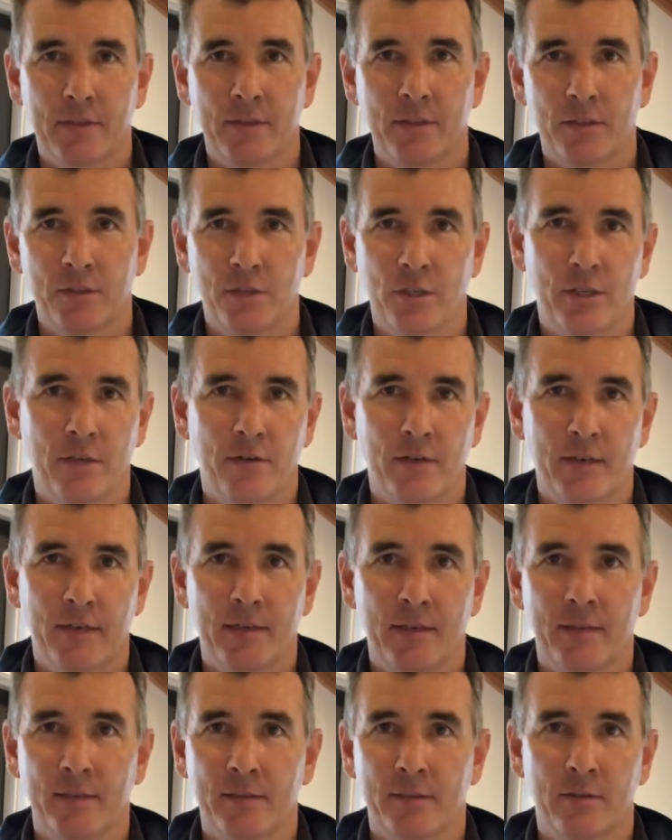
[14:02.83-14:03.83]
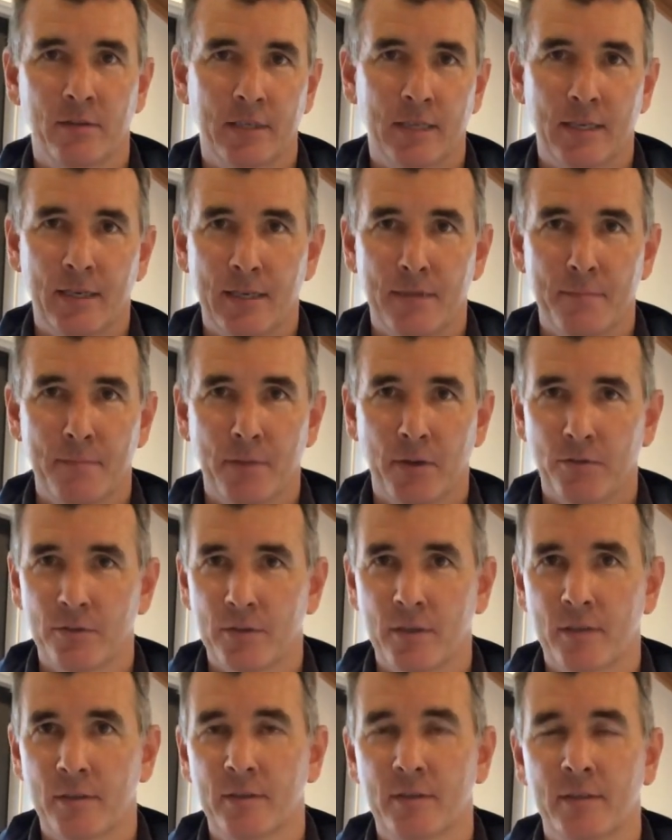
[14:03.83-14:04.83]
the generator, it's like any
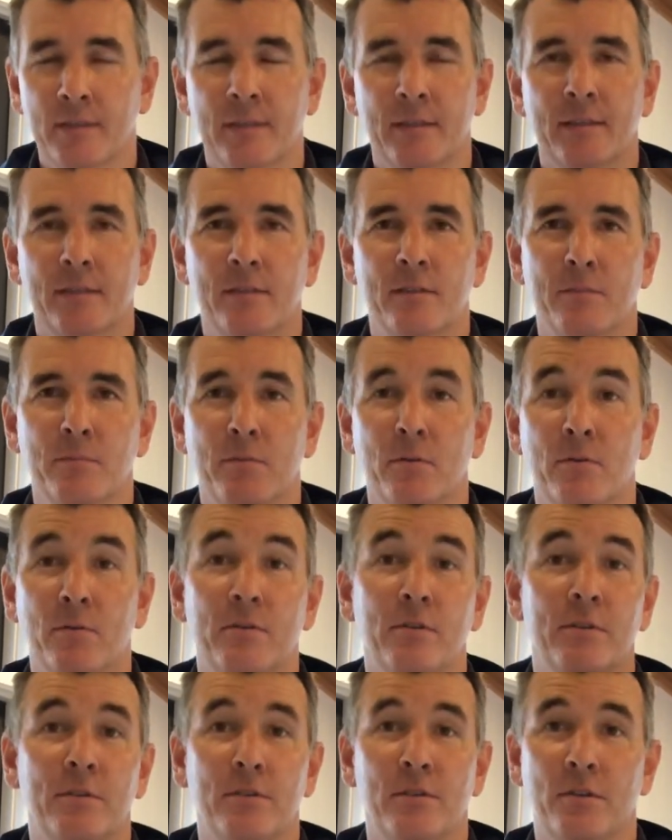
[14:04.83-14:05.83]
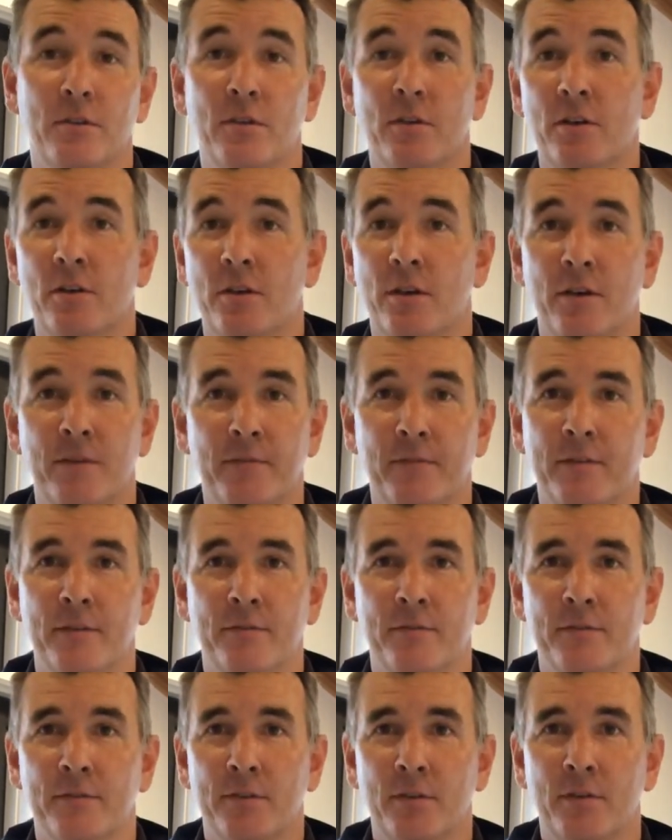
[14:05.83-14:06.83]
motor, it's important to turn it over.
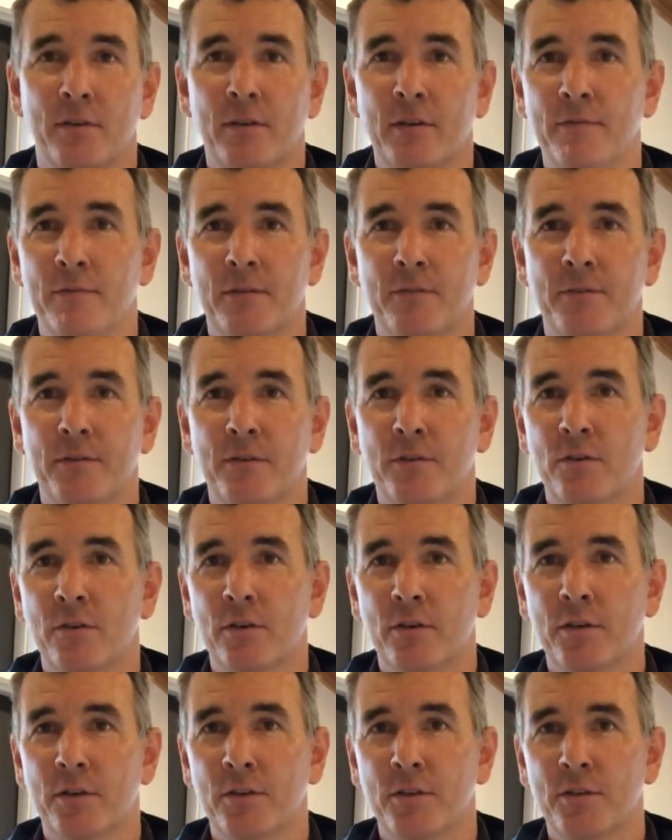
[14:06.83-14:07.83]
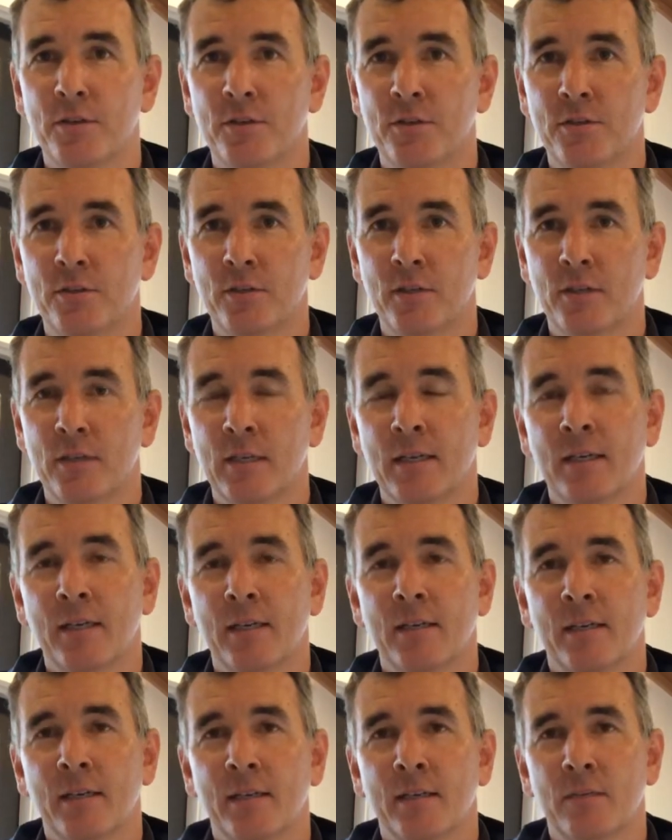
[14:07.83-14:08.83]
So even if you're not going to use it,
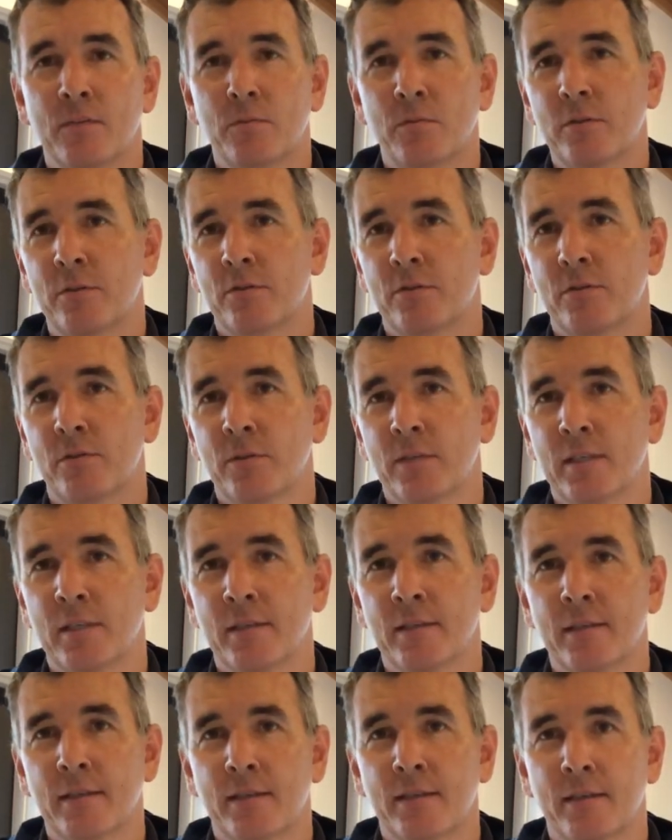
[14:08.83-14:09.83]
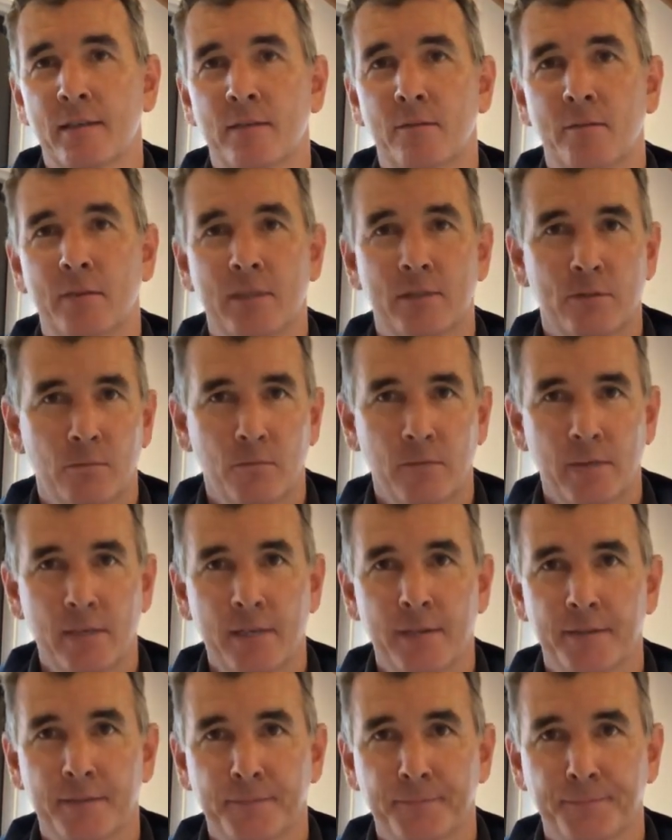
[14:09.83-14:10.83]
it's worth doing once a
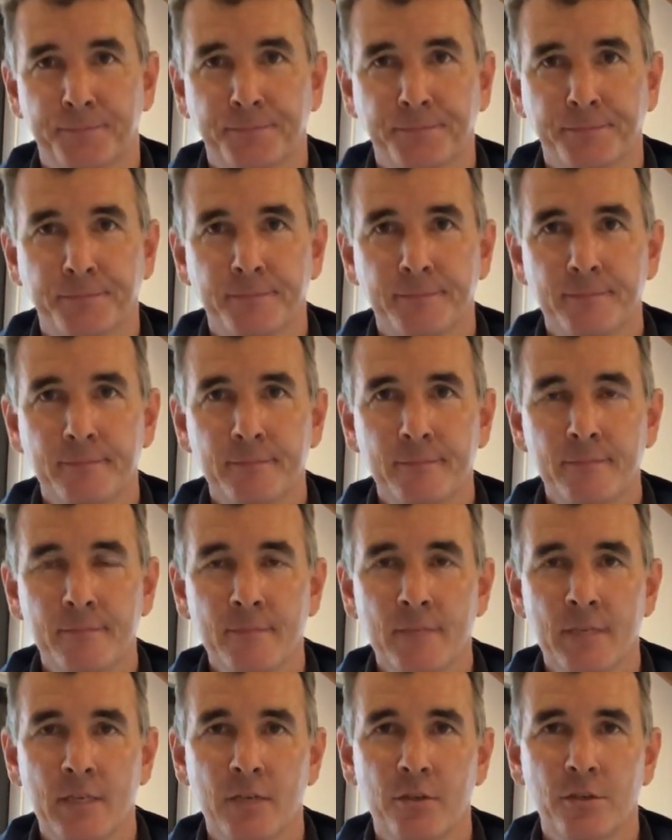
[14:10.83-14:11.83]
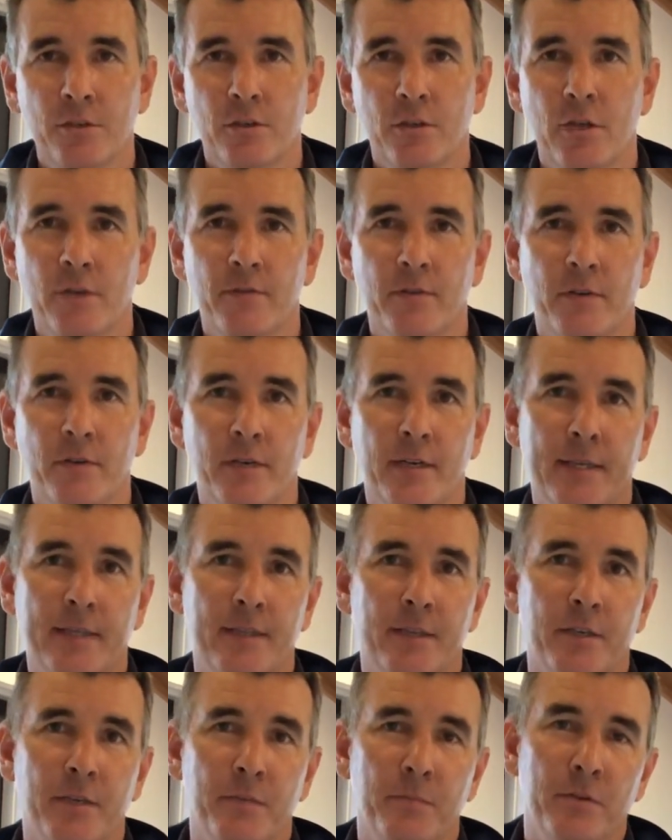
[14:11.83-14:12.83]
week, just overriding
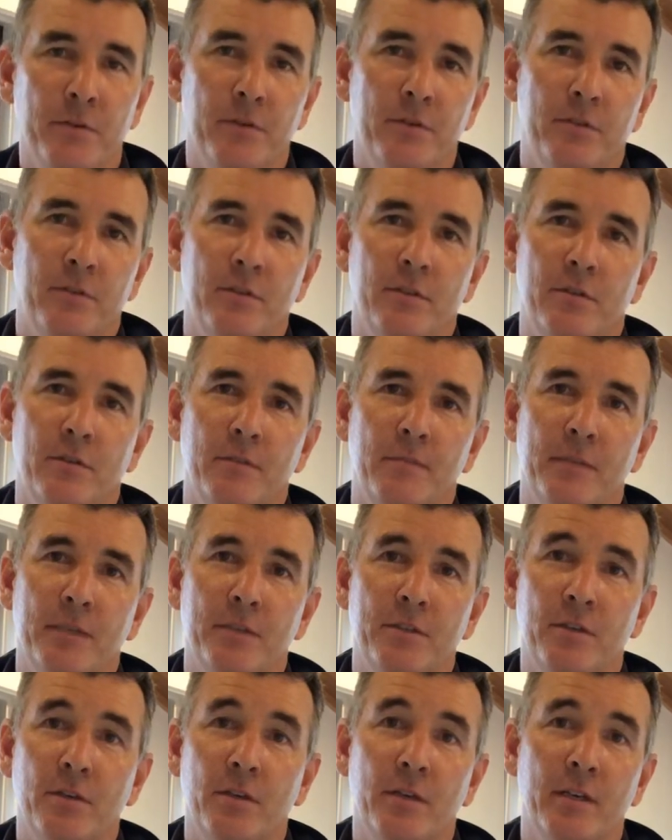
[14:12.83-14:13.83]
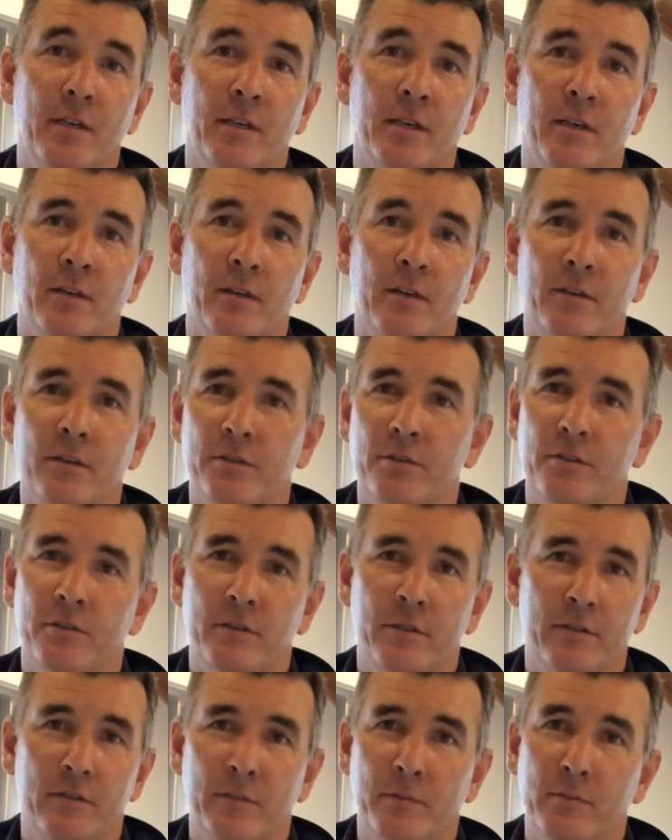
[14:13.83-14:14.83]
the computer system and turning it on. It's
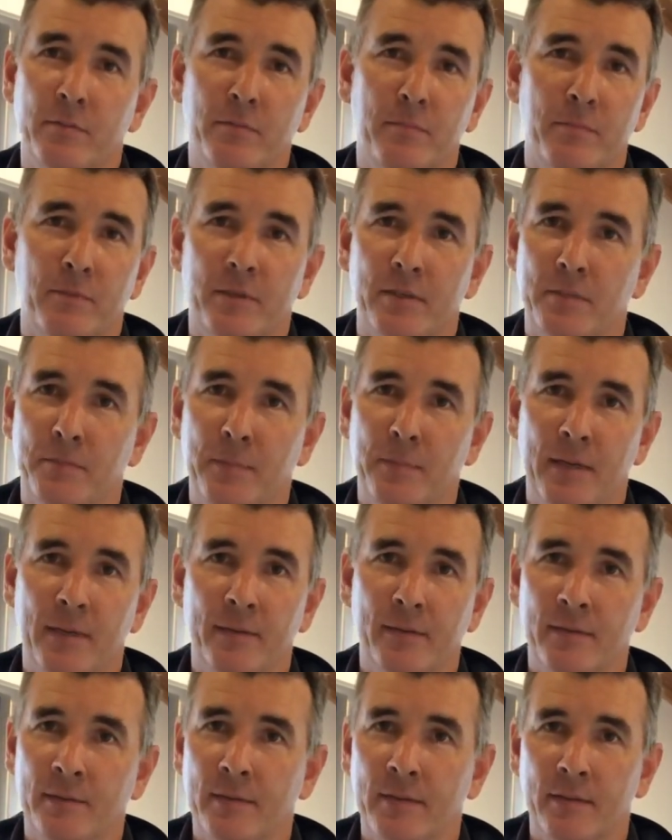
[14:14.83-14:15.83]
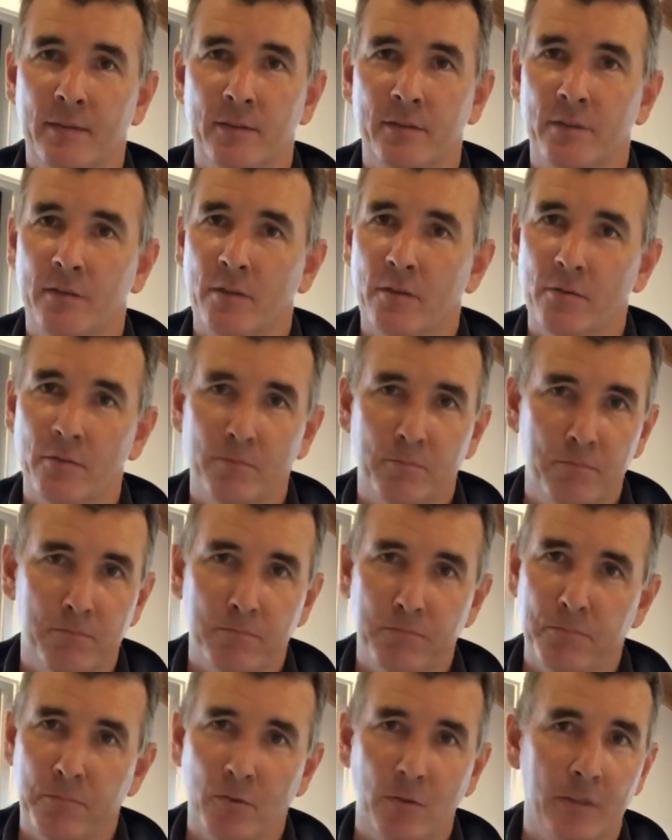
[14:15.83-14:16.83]
just a simple press button. There's no
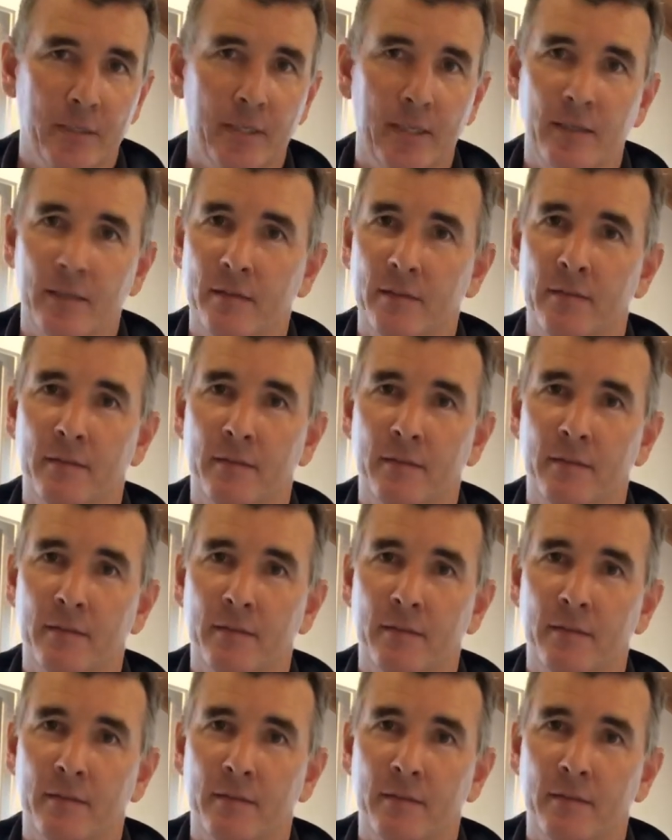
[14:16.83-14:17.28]
pulling it